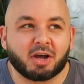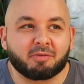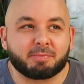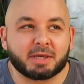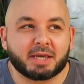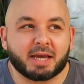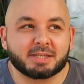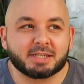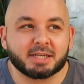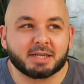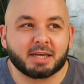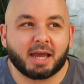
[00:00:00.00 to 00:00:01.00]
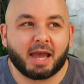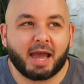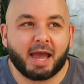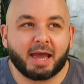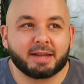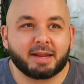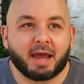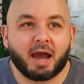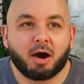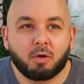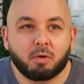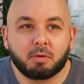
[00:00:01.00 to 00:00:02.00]
I've been getting and
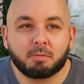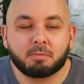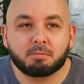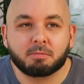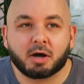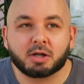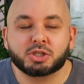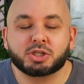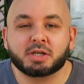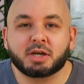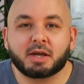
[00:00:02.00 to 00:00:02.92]
how much